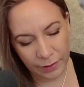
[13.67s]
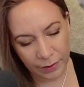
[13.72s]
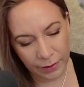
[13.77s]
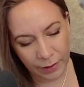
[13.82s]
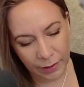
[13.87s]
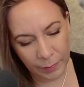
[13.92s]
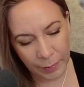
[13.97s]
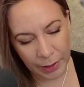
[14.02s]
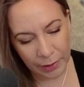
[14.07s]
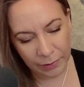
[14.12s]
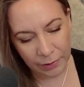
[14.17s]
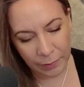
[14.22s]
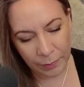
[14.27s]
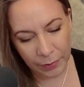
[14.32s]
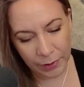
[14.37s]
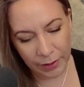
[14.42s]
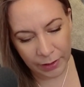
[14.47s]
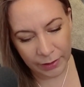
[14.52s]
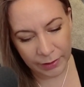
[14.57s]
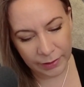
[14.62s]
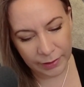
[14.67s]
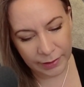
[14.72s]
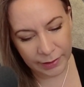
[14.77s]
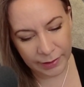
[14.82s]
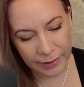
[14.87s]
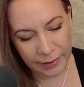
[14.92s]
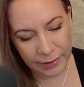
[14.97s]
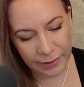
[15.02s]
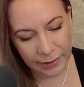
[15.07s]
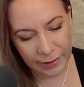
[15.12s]
the
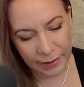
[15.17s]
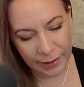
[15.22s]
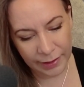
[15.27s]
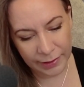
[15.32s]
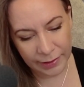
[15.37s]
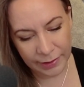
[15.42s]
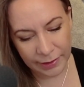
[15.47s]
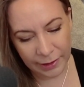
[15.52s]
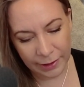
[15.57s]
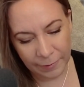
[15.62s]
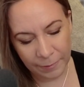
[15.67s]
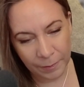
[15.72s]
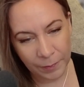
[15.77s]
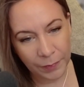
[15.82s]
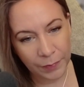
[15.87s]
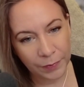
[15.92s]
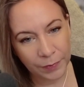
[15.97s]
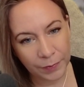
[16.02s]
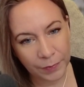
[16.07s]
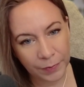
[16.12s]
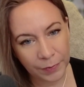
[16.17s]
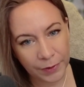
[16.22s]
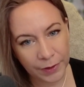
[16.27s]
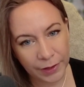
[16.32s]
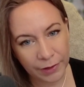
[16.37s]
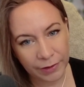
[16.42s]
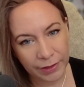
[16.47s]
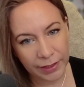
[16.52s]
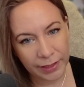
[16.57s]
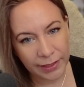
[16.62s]
plants that
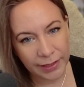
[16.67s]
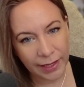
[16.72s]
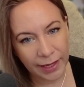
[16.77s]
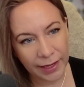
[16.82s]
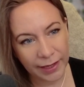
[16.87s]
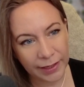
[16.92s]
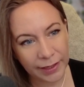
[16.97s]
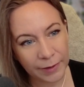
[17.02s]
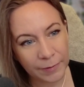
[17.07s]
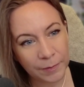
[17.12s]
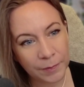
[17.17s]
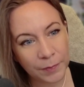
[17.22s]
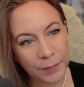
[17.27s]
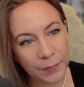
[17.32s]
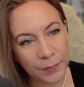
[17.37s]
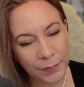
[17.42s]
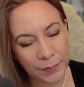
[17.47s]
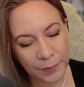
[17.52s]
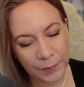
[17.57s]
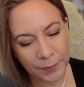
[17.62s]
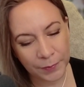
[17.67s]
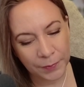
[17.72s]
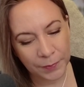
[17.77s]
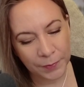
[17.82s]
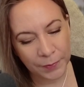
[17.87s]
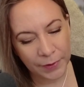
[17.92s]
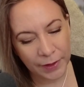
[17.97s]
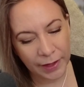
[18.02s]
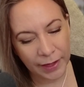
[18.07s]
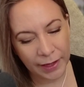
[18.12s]
are in the deck.
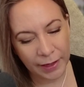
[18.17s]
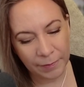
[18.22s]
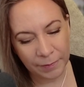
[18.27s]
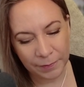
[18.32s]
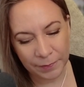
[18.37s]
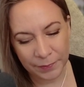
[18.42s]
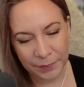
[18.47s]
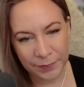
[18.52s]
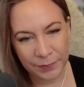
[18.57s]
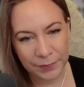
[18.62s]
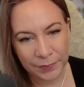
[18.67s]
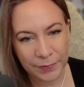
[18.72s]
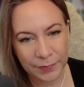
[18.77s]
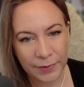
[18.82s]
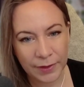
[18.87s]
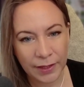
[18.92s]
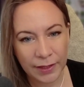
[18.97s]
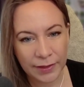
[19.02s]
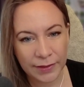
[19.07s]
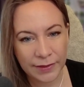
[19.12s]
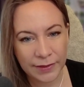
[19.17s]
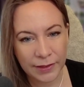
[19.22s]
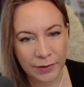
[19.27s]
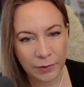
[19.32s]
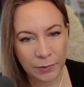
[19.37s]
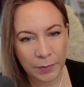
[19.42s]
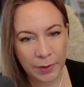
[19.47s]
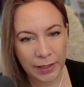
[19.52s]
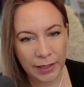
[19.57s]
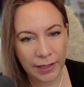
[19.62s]
Okay, so we'll
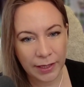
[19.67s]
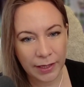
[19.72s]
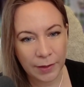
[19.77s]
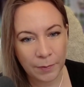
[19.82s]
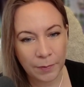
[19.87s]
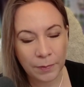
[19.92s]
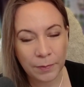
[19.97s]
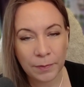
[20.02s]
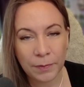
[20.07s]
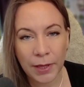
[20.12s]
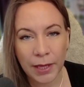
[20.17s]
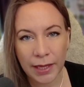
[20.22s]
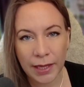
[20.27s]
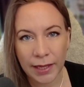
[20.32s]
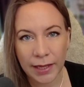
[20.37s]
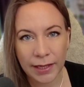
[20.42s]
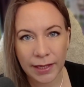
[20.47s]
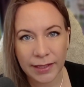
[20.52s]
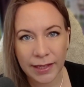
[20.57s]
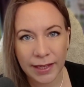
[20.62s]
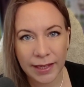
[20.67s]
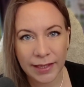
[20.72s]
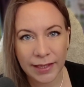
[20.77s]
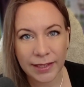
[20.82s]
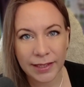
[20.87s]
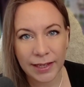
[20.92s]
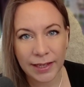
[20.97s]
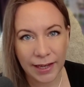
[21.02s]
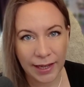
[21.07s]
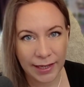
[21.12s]
be picking at that
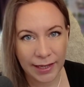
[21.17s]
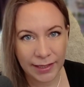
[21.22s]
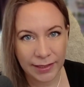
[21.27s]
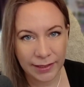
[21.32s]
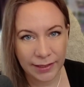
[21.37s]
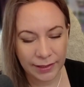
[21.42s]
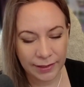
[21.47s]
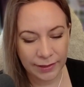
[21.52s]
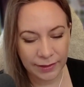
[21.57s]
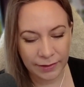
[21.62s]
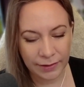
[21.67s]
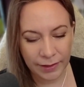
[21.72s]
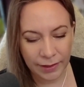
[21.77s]
later.